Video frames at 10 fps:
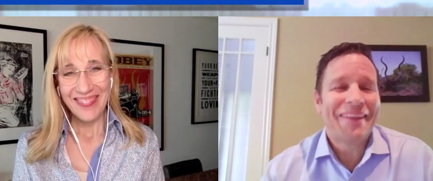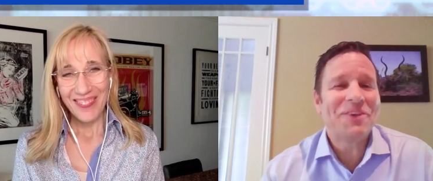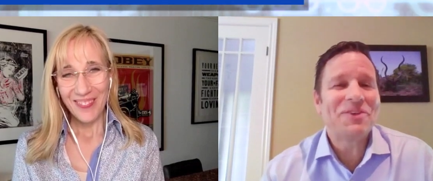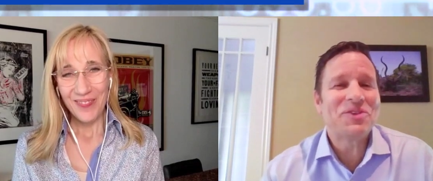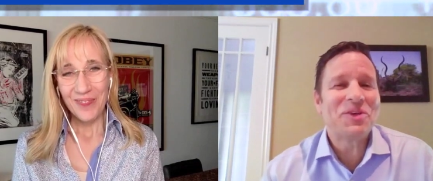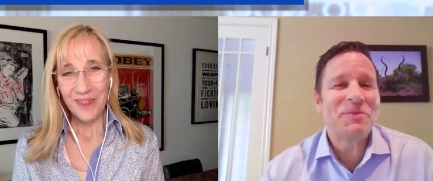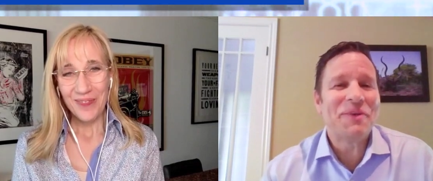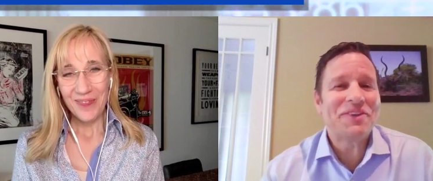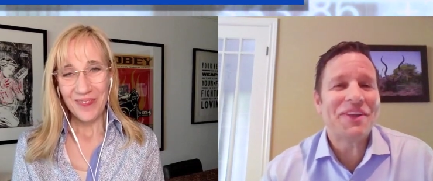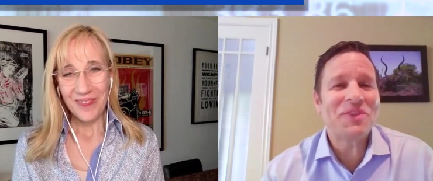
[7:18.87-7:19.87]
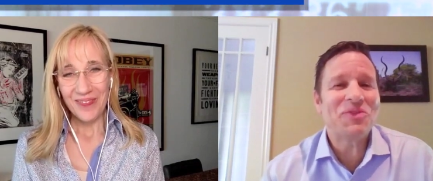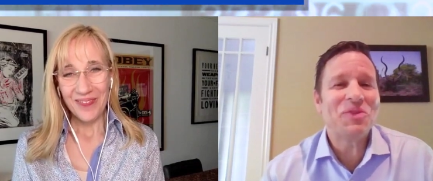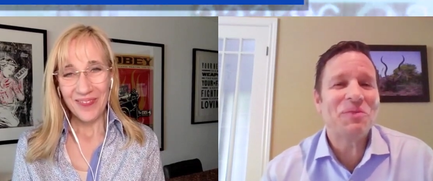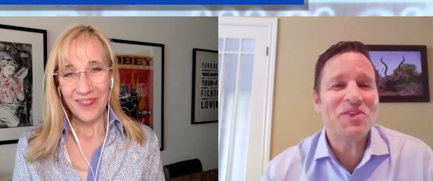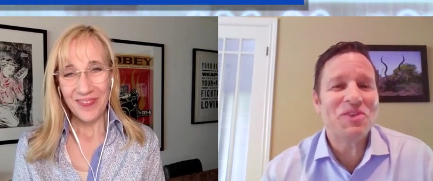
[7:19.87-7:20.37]
Speaker 1: Thank you so much. The next
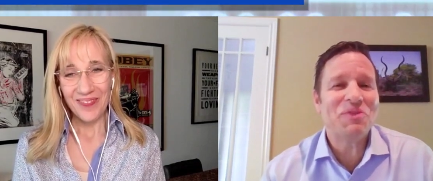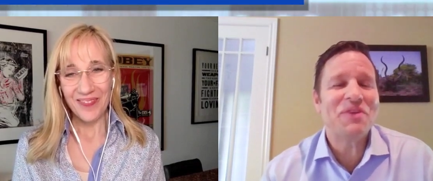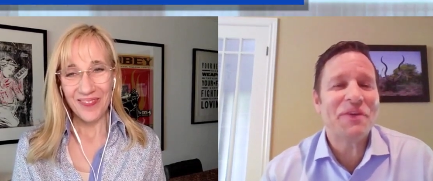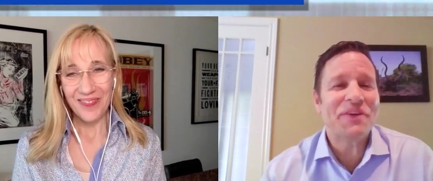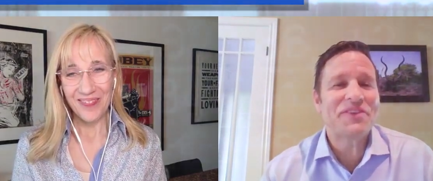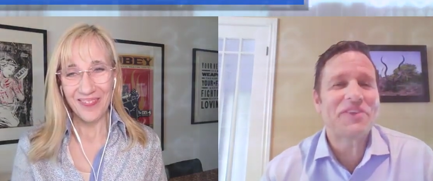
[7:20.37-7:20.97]
few months should be very